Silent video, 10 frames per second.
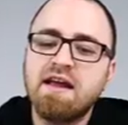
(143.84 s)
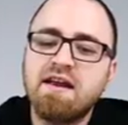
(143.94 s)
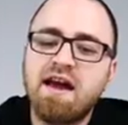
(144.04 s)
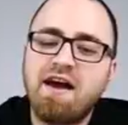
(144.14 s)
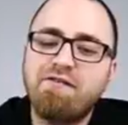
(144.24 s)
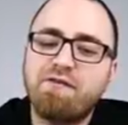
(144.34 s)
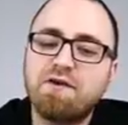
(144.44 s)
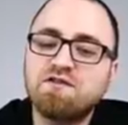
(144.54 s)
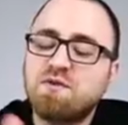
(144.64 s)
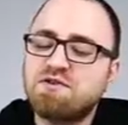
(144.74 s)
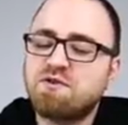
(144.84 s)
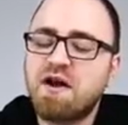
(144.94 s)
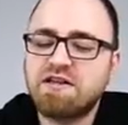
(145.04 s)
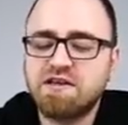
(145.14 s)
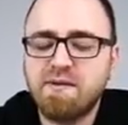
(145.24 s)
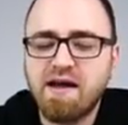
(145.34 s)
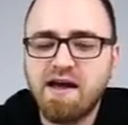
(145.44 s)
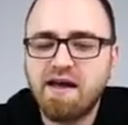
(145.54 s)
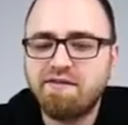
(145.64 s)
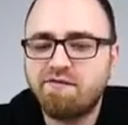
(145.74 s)
Now at first I was scratching my
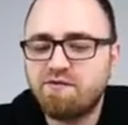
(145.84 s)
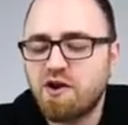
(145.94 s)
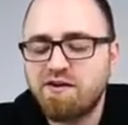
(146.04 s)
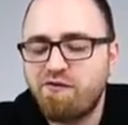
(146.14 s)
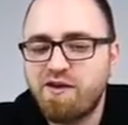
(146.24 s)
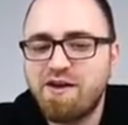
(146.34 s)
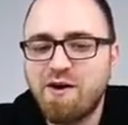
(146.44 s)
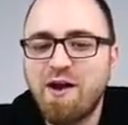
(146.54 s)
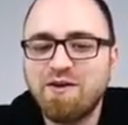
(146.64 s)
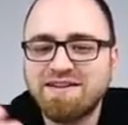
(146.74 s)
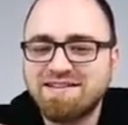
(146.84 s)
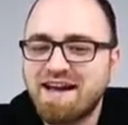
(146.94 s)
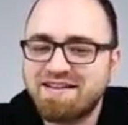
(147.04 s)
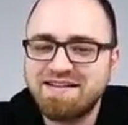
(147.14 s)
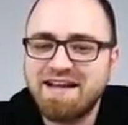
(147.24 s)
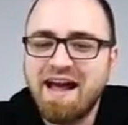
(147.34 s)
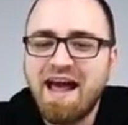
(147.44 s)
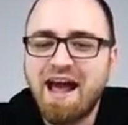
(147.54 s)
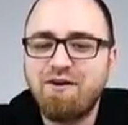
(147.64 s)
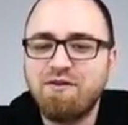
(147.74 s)
head trying to figure out exactly
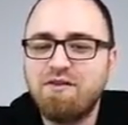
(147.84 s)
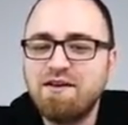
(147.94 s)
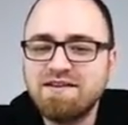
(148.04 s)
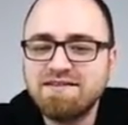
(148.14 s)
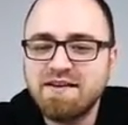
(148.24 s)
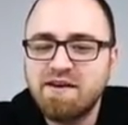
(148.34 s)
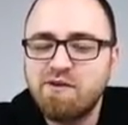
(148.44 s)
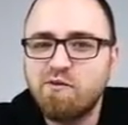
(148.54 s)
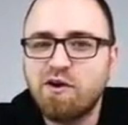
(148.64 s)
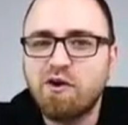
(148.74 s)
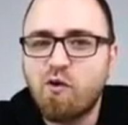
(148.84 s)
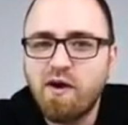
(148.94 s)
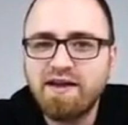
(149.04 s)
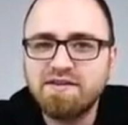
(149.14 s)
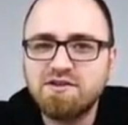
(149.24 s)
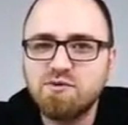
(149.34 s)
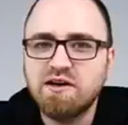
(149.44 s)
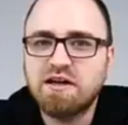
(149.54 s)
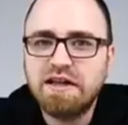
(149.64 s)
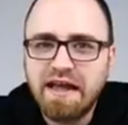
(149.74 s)
how this would equate to a
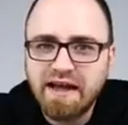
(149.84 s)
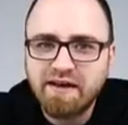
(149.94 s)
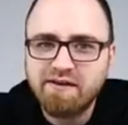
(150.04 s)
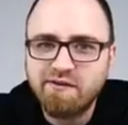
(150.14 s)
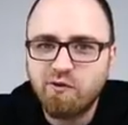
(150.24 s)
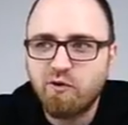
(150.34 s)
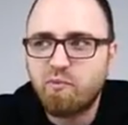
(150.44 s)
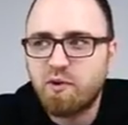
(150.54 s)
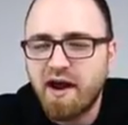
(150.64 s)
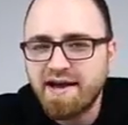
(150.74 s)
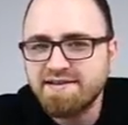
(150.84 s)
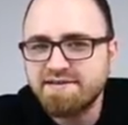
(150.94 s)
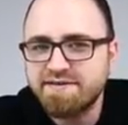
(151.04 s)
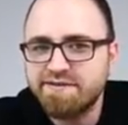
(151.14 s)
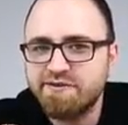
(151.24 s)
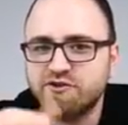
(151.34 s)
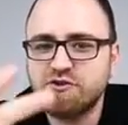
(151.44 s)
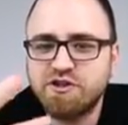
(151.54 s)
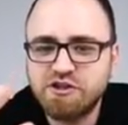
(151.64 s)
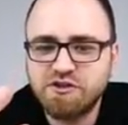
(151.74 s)
click or a press on your
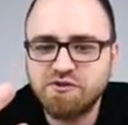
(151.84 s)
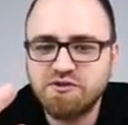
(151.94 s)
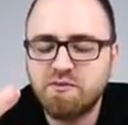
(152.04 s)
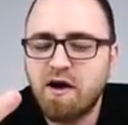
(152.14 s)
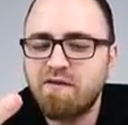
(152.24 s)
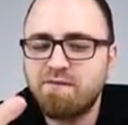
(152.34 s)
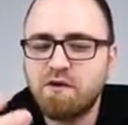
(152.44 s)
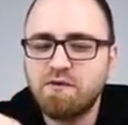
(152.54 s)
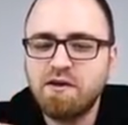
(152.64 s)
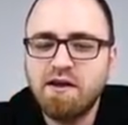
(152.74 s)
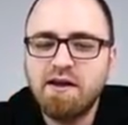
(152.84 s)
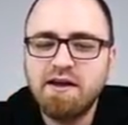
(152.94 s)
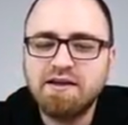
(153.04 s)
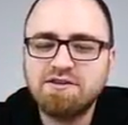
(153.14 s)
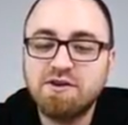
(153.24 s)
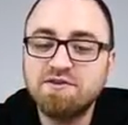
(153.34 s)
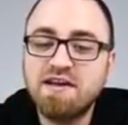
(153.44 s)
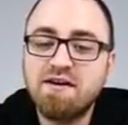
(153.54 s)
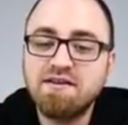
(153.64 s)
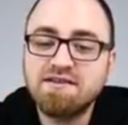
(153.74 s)
traditional smartphone. It turns
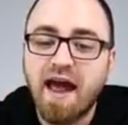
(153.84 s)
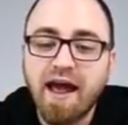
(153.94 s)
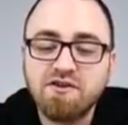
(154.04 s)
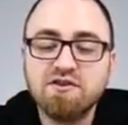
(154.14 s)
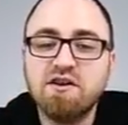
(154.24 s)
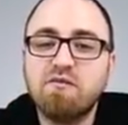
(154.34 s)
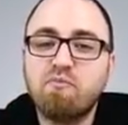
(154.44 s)
out it's actually a